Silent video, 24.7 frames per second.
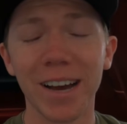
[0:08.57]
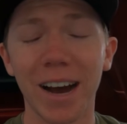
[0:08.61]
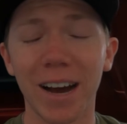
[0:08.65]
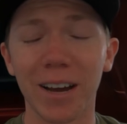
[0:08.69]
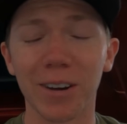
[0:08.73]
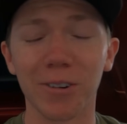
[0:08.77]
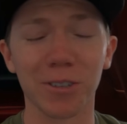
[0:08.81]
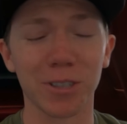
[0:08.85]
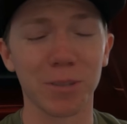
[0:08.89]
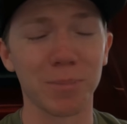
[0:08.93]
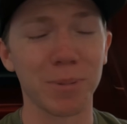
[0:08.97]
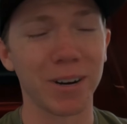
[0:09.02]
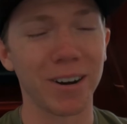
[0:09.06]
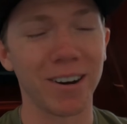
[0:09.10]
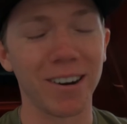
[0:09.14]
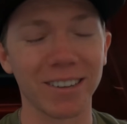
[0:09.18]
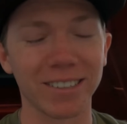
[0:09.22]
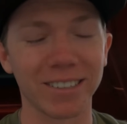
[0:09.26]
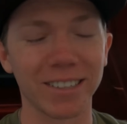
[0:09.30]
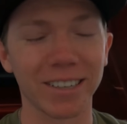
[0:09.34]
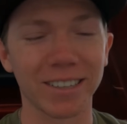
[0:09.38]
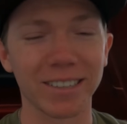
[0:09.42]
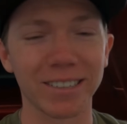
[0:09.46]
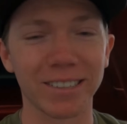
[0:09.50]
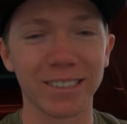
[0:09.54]
I know it's been a hot
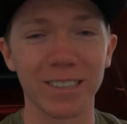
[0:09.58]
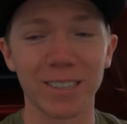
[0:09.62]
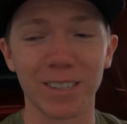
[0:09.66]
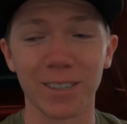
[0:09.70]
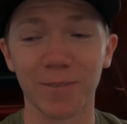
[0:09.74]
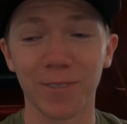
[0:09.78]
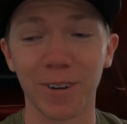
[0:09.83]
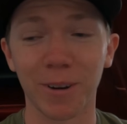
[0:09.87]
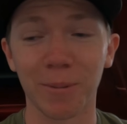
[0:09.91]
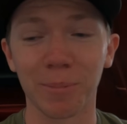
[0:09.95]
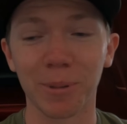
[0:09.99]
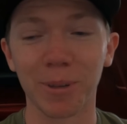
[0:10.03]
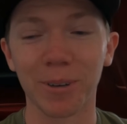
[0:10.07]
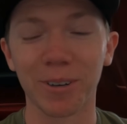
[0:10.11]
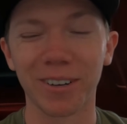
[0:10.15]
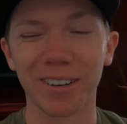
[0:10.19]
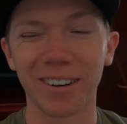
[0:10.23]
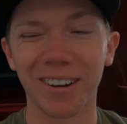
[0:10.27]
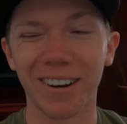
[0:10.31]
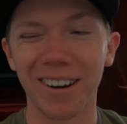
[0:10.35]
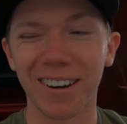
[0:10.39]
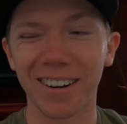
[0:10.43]
second since I've uploaded.